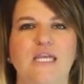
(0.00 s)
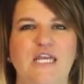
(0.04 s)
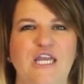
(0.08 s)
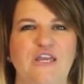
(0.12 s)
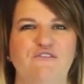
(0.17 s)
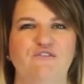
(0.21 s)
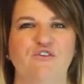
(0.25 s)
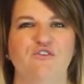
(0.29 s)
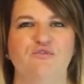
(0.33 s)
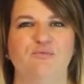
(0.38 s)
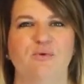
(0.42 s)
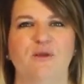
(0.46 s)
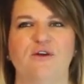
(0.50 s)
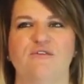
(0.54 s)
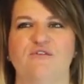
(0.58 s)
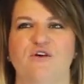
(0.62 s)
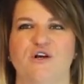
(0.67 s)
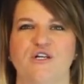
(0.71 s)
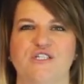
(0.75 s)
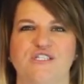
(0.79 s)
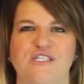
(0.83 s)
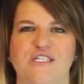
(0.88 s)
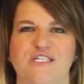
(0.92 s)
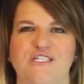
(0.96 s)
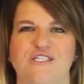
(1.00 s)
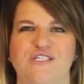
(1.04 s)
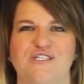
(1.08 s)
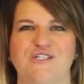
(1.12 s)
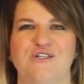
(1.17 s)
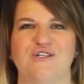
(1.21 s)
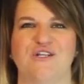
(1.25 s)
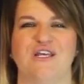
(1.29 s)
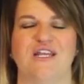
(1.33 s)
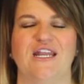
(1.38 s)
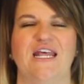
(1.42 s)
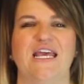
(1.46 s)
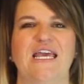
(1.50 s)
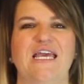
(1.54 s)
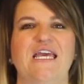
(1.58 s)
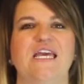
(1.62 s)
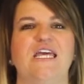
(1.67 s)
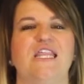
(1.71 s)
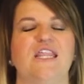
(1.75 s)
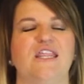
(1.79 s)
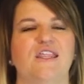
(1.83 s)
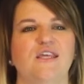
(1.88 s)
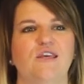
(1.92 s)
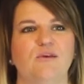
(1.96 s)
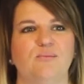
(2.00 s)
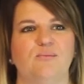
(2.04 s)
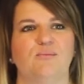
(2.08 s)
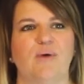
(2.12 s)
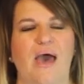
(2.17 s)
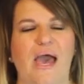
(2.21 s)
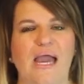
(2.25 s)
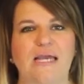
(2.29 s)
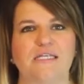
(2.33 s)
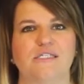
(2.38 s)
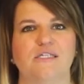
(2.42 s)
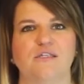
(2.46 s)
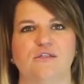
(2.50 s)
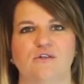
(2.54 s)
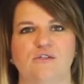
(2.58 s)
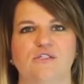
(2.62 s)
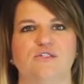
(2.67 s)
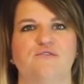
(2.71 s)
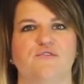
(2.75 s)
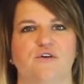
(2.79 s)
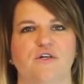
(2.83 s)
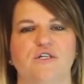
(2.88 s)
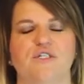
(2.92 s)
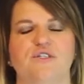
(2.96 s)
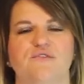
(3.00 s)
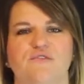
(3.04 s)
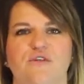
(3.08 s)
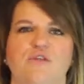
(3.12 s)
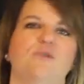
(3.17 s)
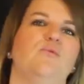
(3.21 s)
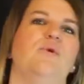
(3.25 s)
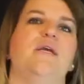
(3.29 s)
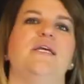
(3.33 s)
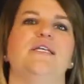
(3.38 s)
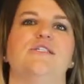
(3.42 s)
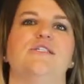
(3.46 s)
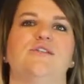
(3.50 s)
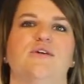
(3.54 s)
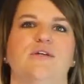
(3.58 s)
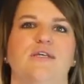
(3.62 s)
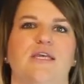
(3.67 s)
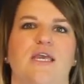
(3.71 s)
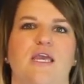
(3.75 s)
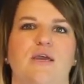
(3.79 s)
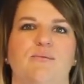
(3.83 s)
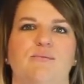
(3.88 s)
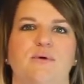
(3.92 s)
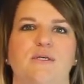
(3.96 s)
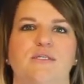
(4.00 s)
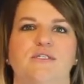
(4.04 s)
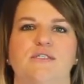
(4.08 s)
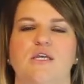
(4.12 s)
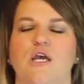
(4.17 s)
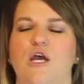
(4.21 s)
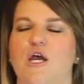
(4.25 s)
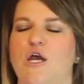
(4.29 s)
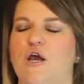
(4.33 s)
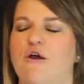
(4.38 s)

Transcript: If you've been a varsity student, think back to those first few weeks on campus.